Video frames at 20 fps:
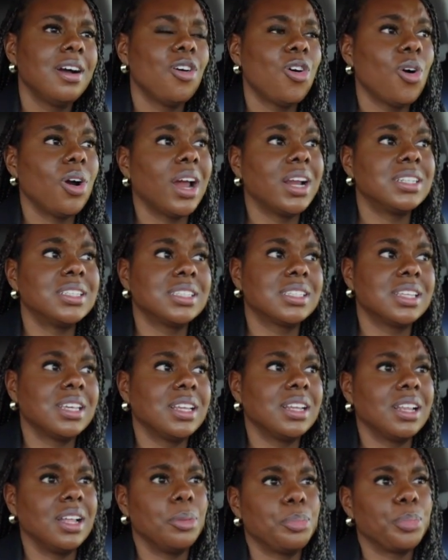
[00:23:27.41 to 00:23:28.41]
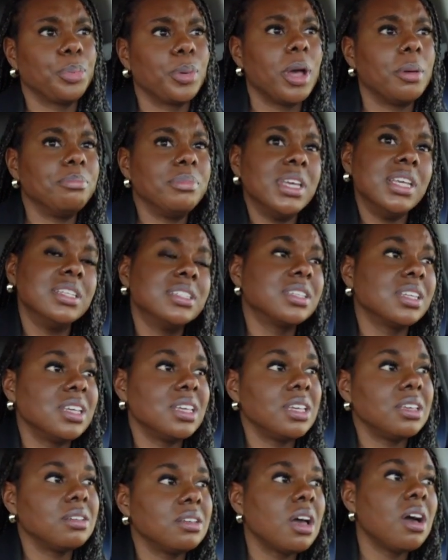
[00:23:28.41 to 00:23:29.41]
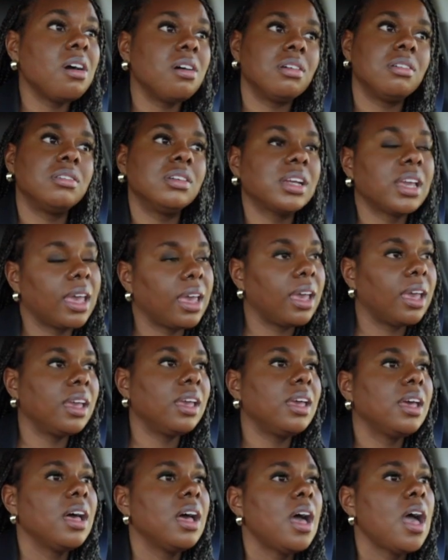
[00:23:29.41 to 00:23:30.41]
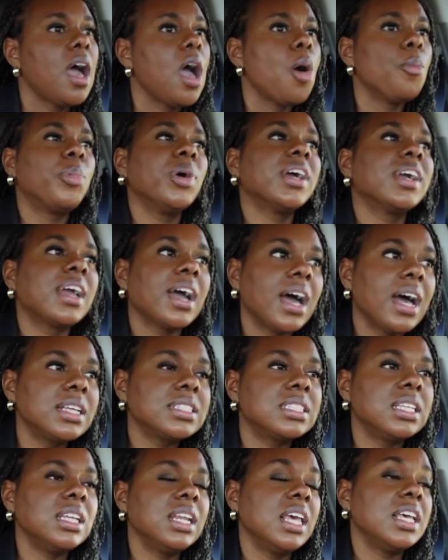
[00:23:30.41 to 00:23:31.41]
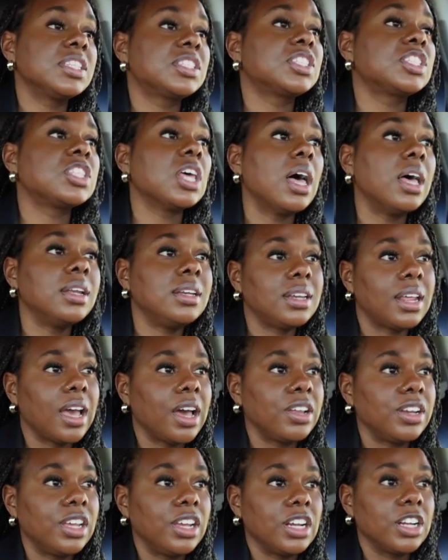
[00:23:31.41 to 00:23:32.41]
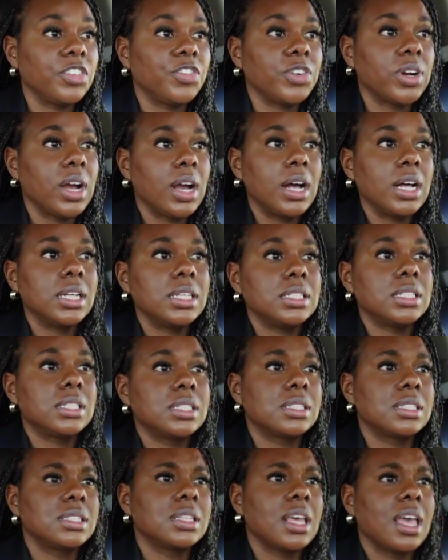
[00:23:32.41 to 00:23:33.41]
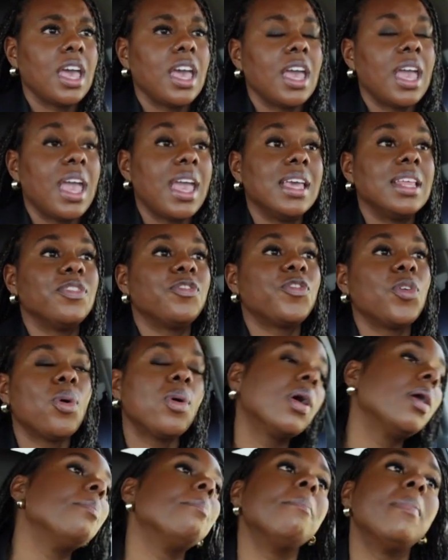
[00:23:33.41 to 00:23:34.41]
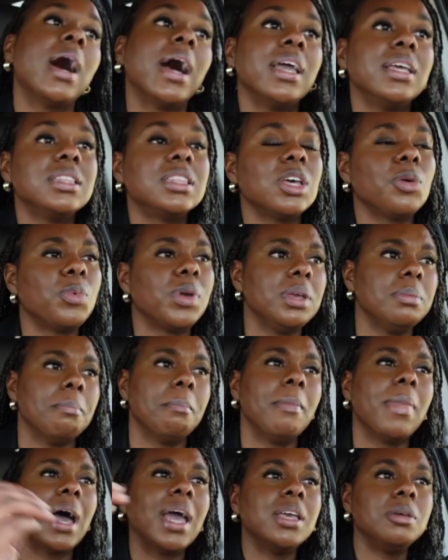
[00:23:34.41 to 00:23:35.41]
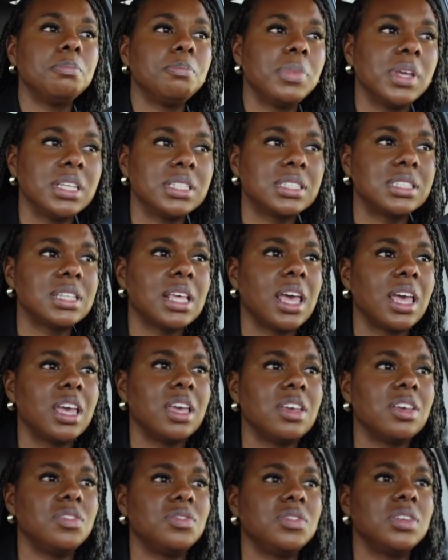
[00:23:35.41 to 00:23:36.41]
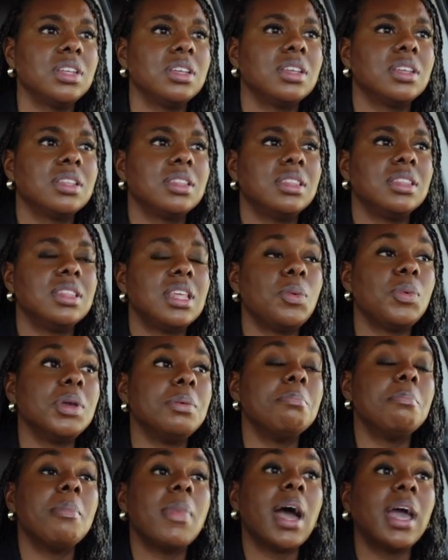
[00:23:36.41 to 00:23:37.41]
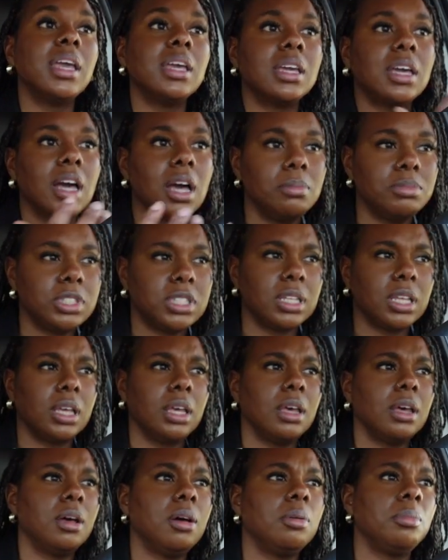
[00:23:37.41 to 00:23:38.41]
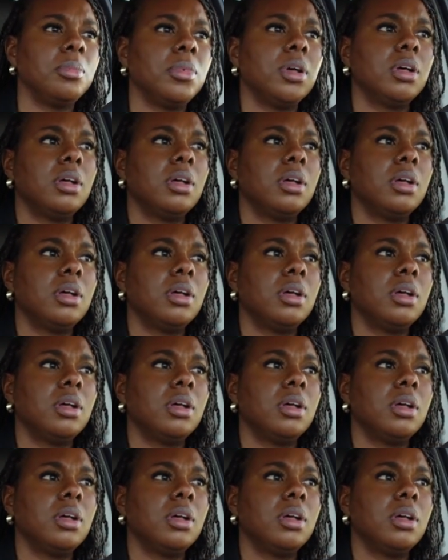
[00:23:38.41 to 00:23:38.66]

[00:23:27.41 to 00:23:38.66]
Or I just get a measly, oh, okay. But God sent his son down here for us, and for a might, that we might be saved, that we might come to him.